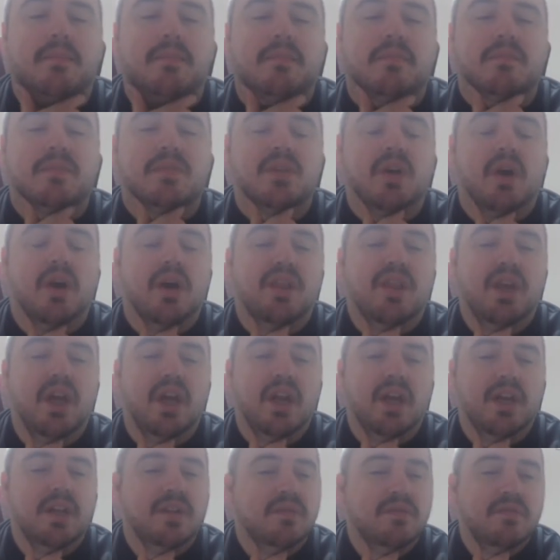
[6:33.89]
so I thought
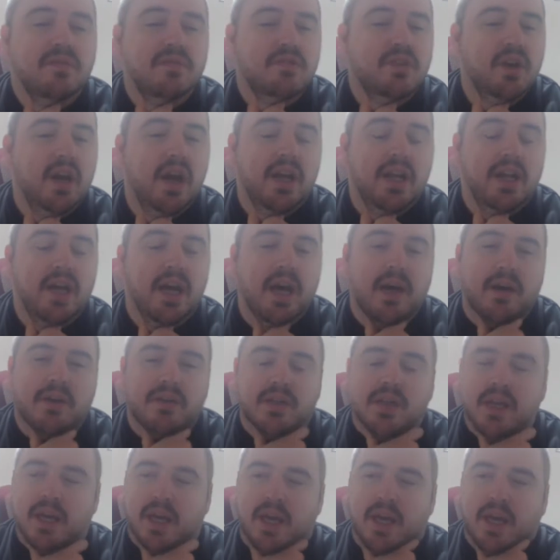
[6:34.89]
I'd try it out.
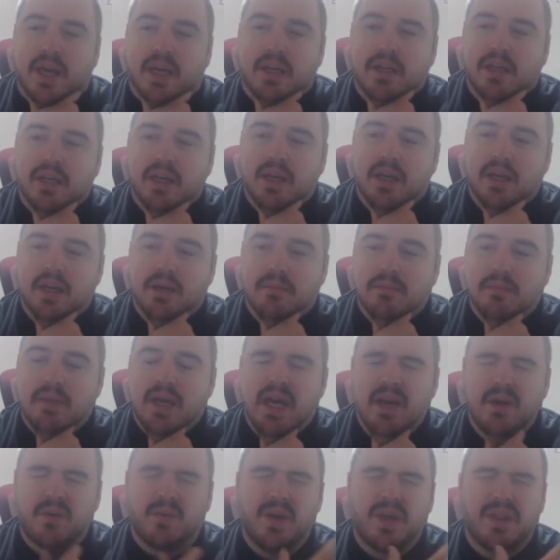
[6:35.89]
And
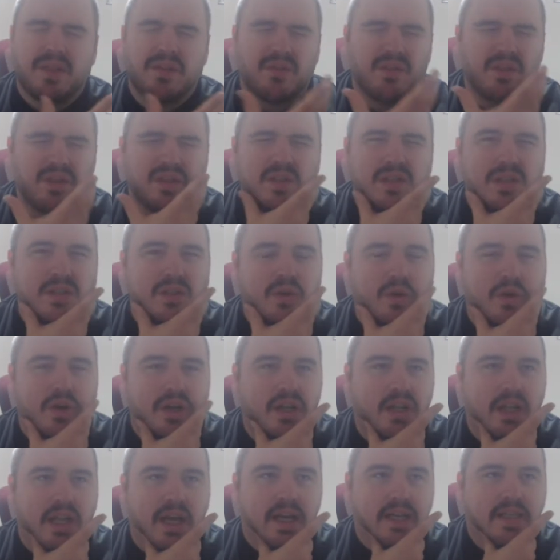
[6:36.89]
I went through the
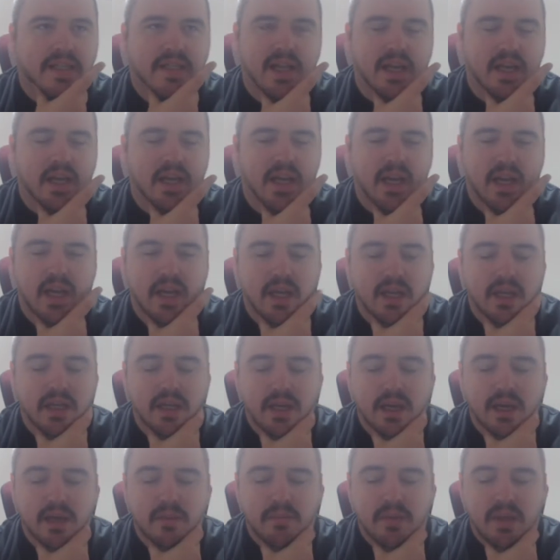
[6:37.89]
tutorial last night, and
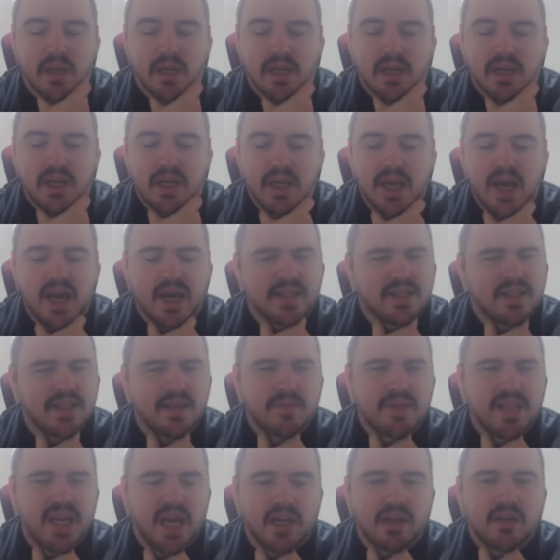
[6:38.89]
yeah, it
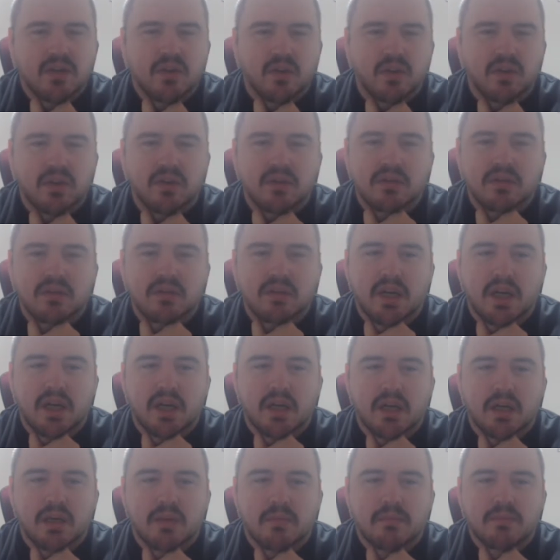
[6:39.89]
seems kind of cool.
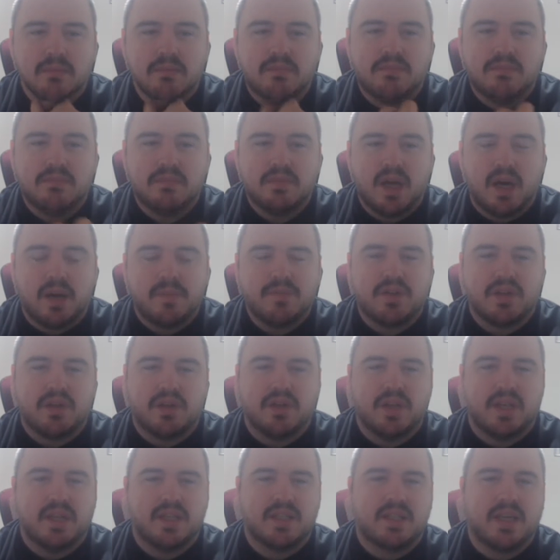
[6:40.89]
I'm sure
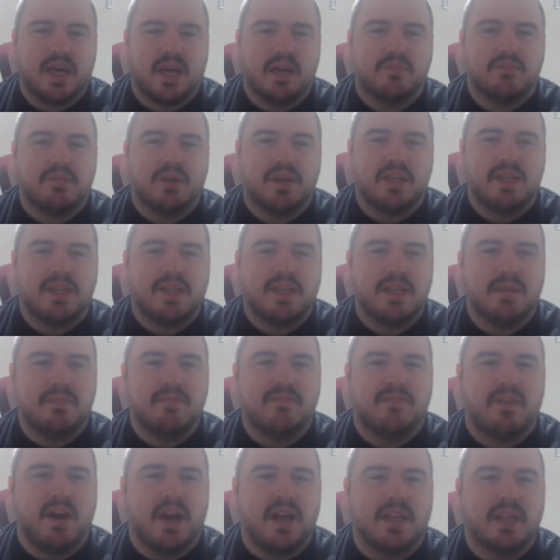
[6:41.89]
that it's got pretty deep
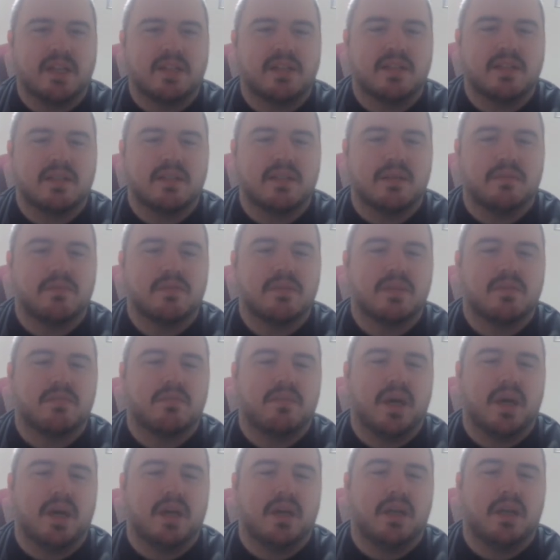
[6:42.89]
fighting systems,
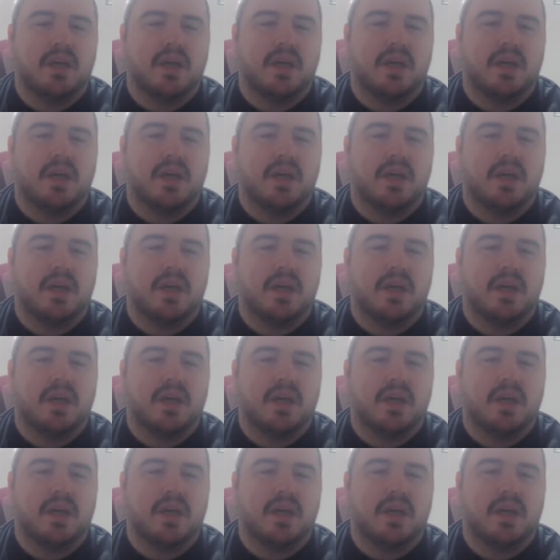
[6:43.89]
but